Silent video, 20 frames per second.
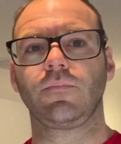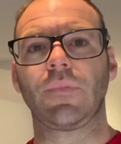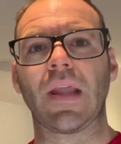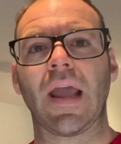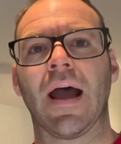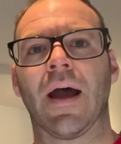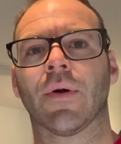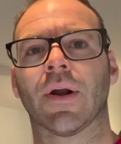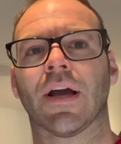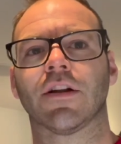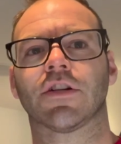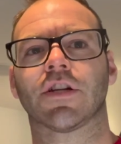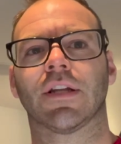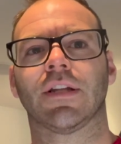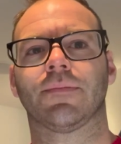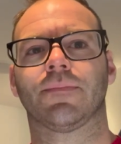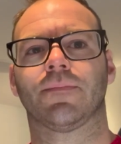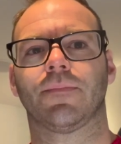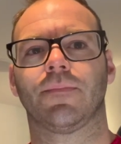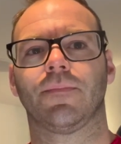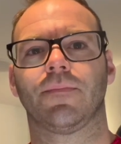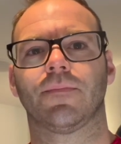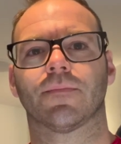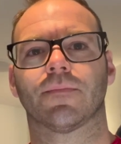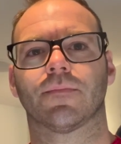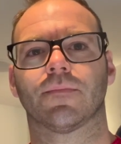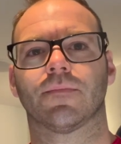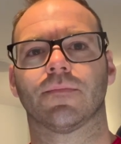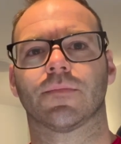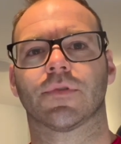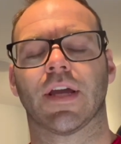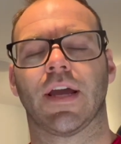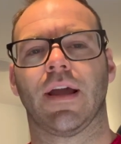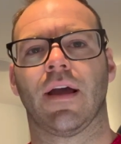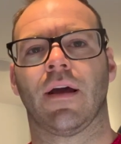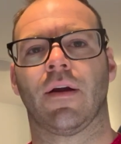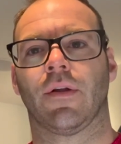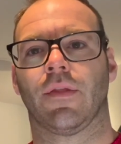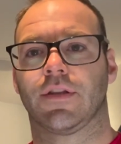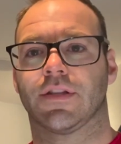I would actually say
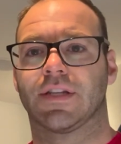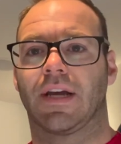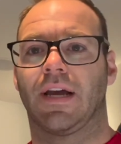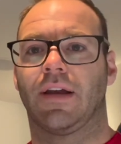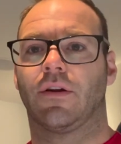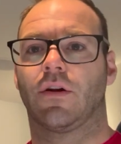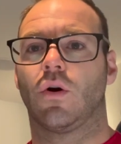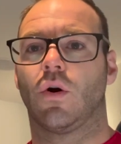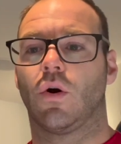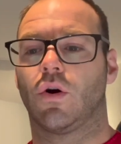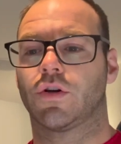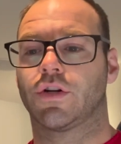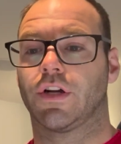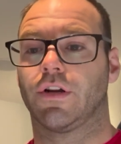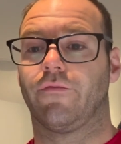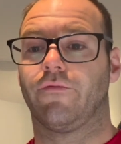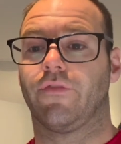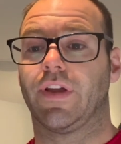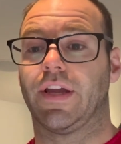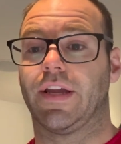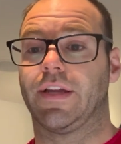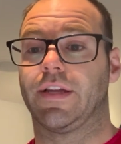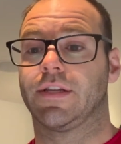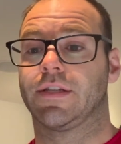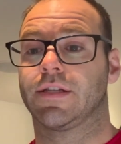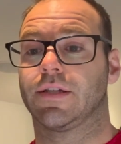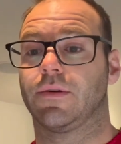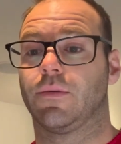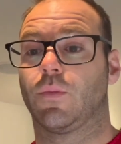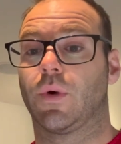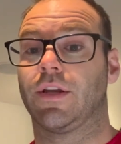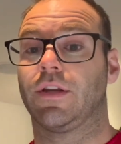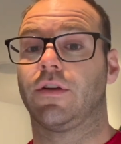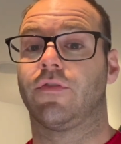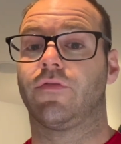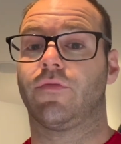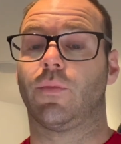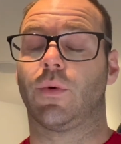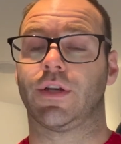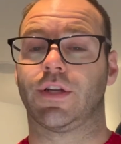err on the side of caution on these when you
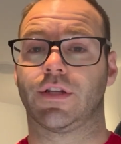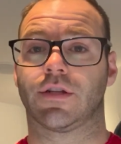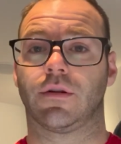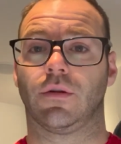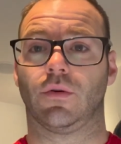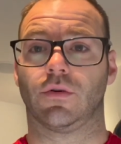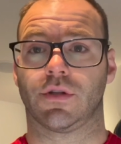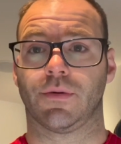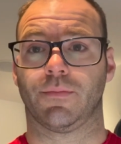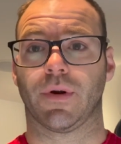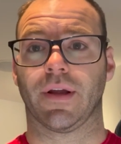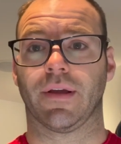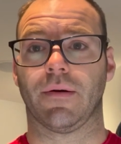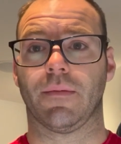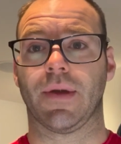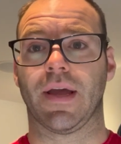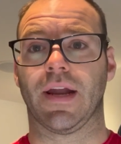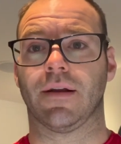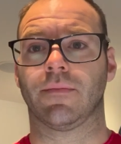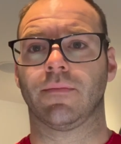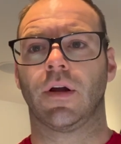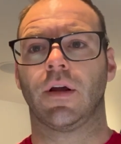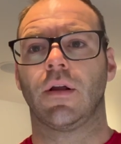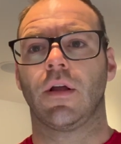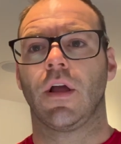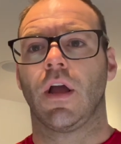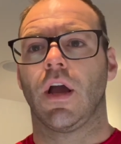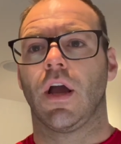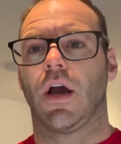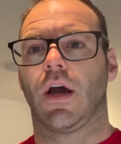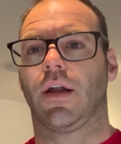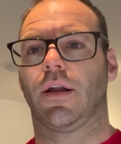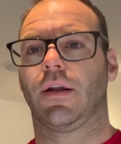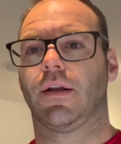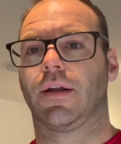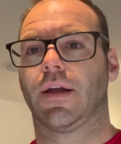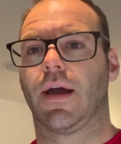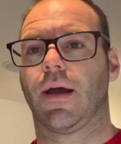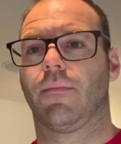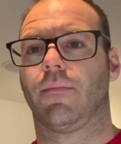look to bring them in,
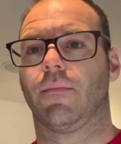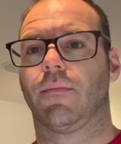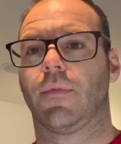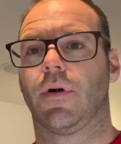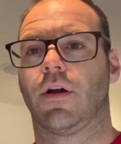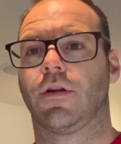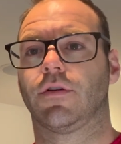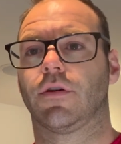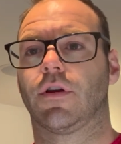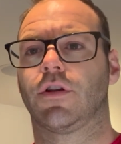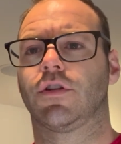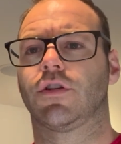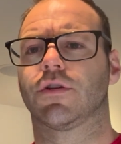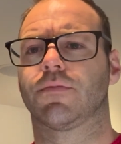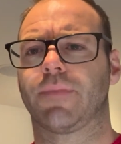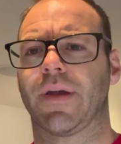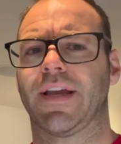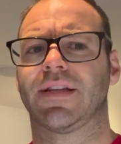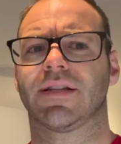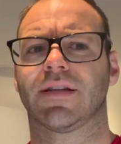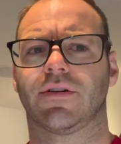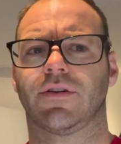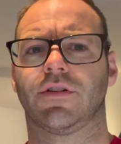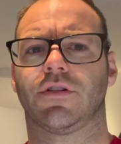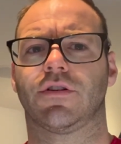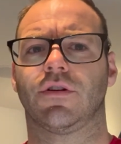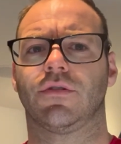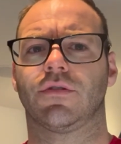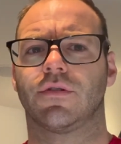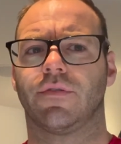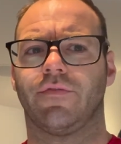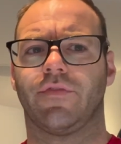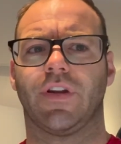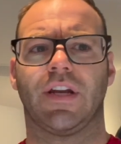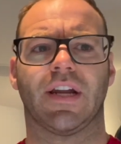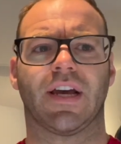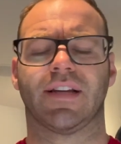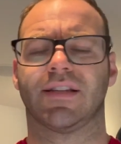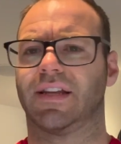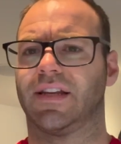and just basically do something
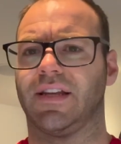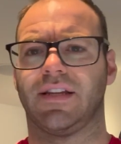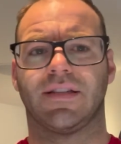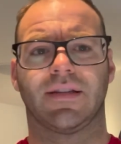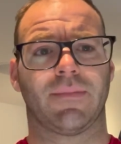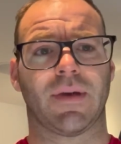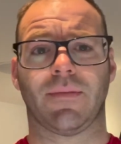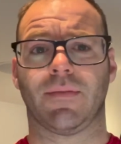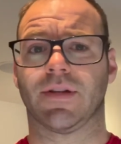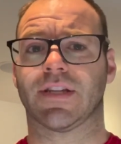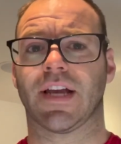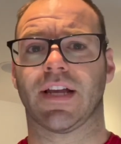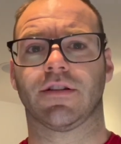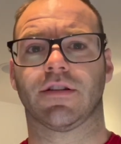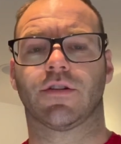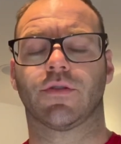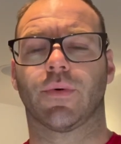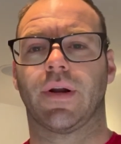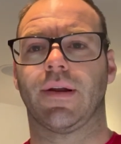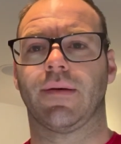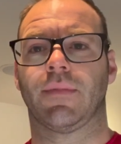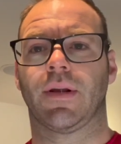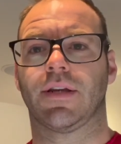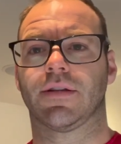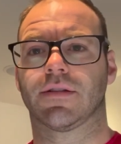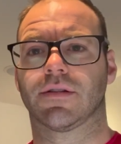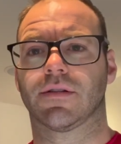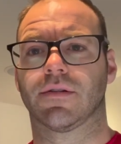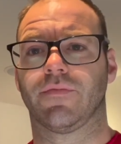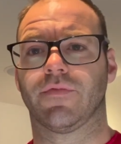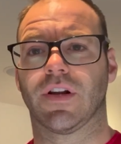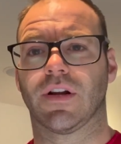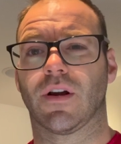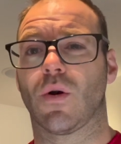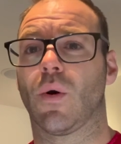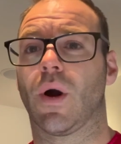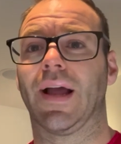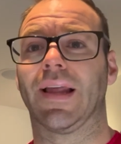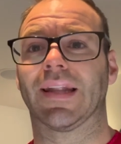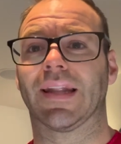nice and easy, maybe 10 to 20 minutes of something
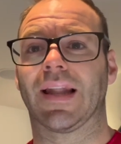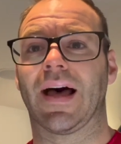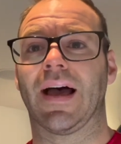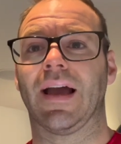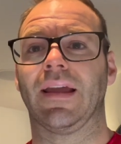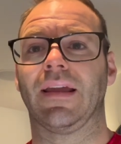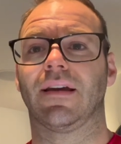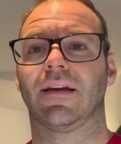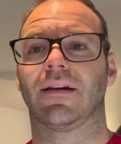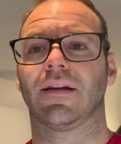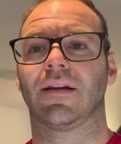quite light,